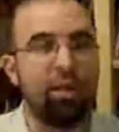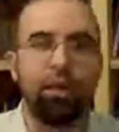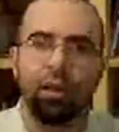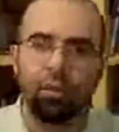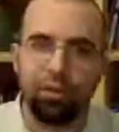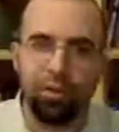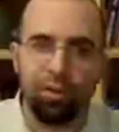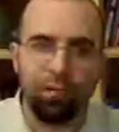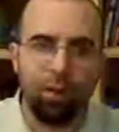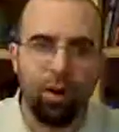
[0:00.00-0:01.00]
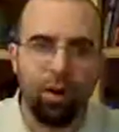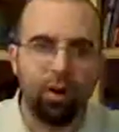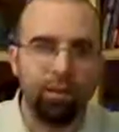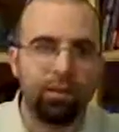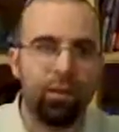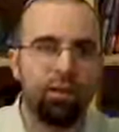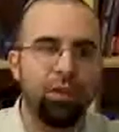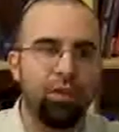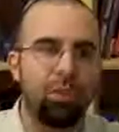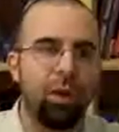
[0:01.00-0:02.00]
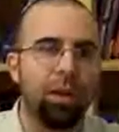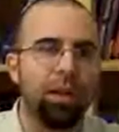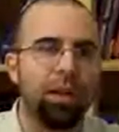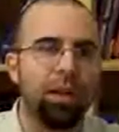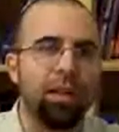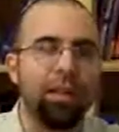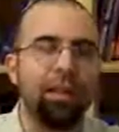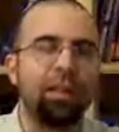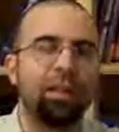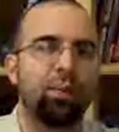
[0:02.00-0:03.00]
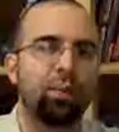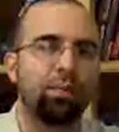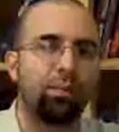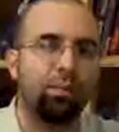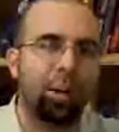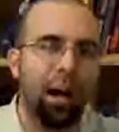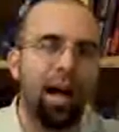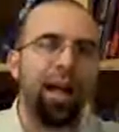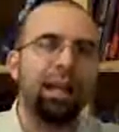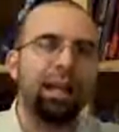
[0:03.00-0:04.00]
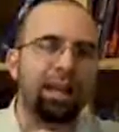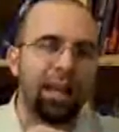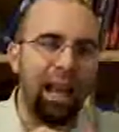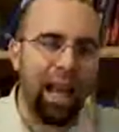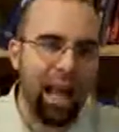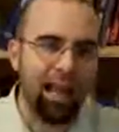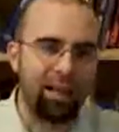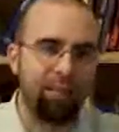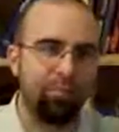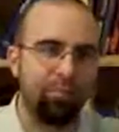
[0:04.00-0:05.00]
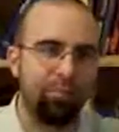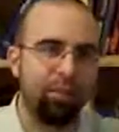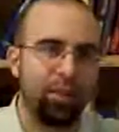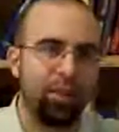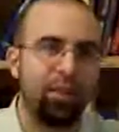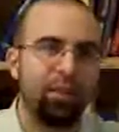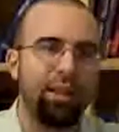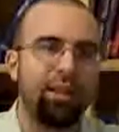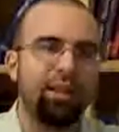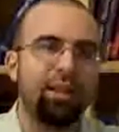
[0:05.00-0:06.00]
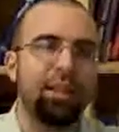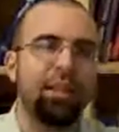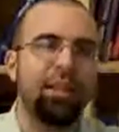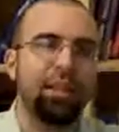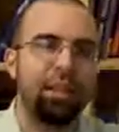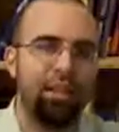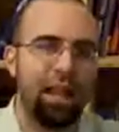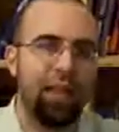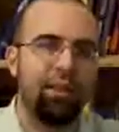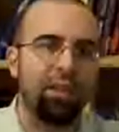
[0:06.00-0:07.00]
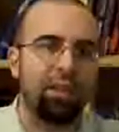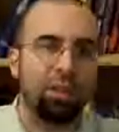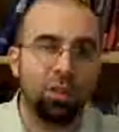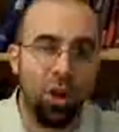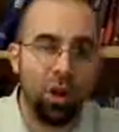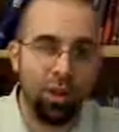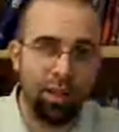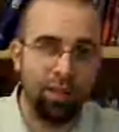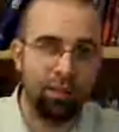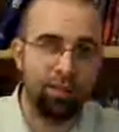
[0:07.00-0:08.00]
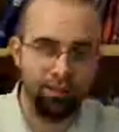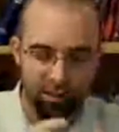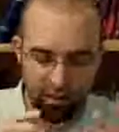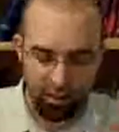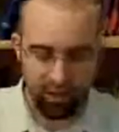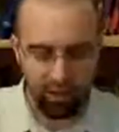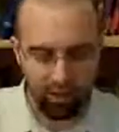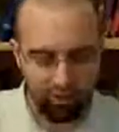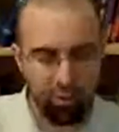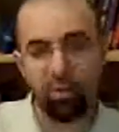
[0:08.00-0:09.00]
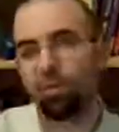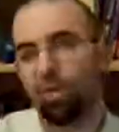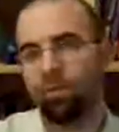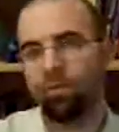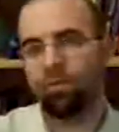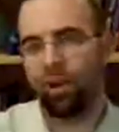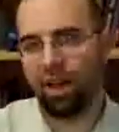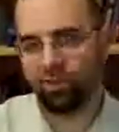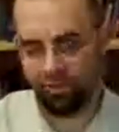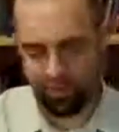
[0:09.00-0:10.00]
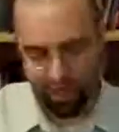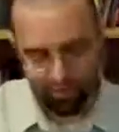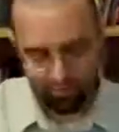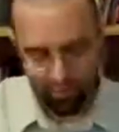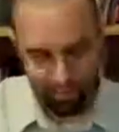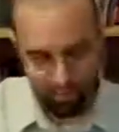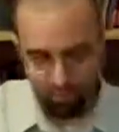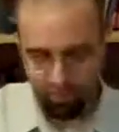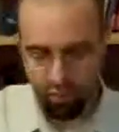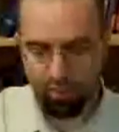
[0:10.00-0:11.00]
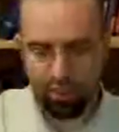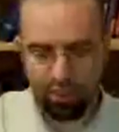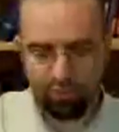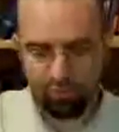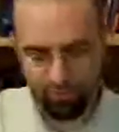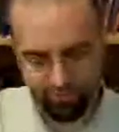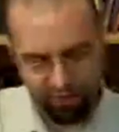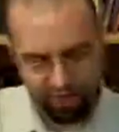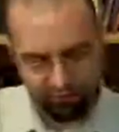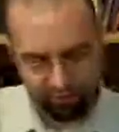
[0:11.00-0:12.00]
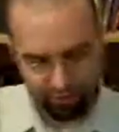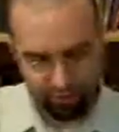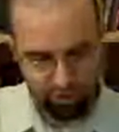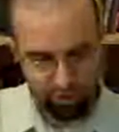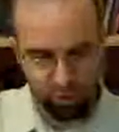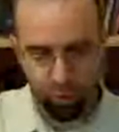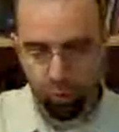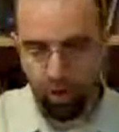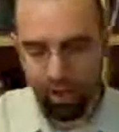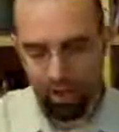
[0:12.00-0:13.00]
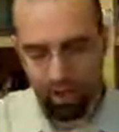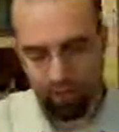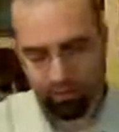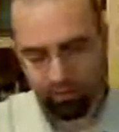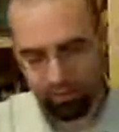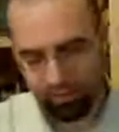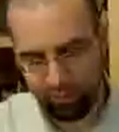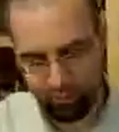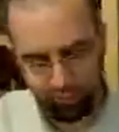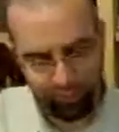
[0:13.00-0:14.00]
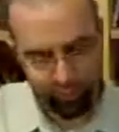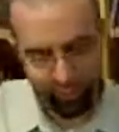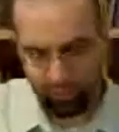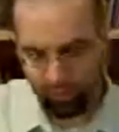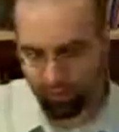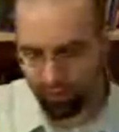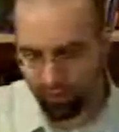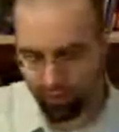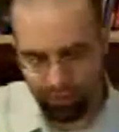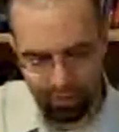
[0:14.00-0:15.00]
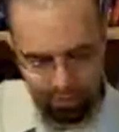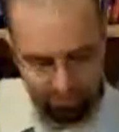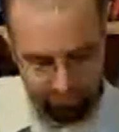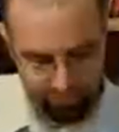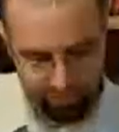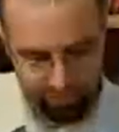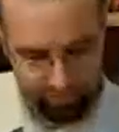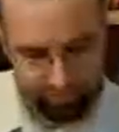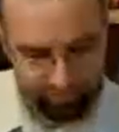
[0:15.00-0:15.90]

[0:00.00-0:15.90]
Here's the third part of this. The third part is that it was by Adam that sin and death started. And let's go to Romans chapter 5 for that. Romans chapter 5 verse 12 gives us this information.